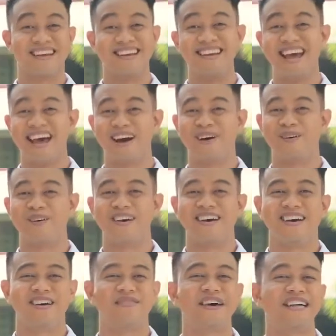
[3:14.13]
Now,
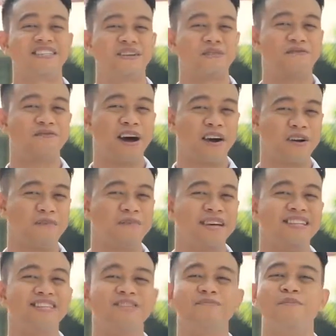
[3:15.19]
that's an
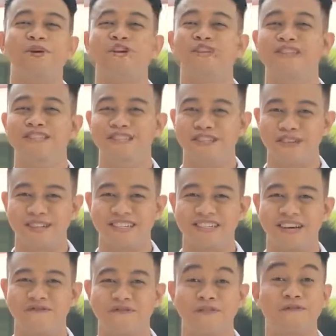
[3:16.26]
environment more
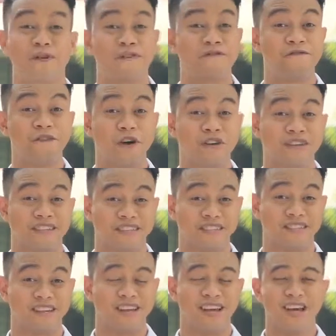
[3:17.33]
conducive for
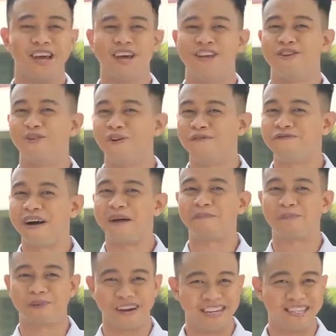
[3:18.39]
focus. You'll find
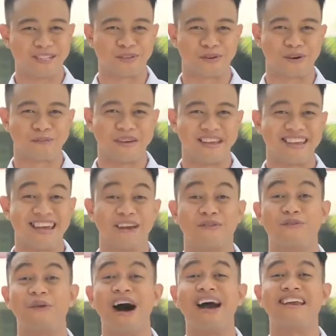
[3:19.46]
brainstorming
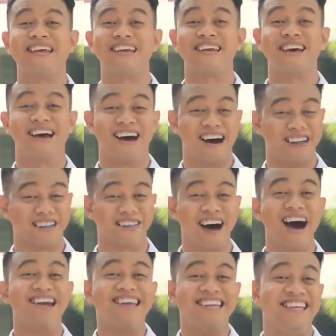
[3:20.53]
and writing a
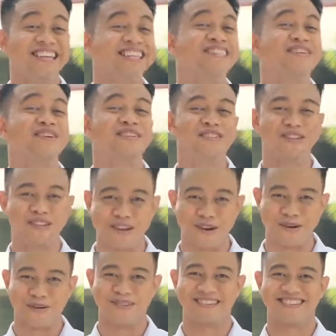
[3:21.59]
lot easier to
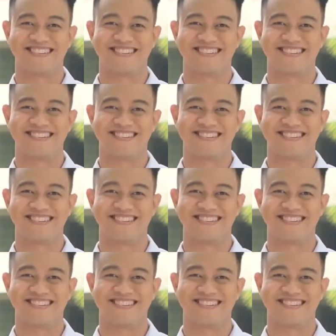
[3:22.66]
do.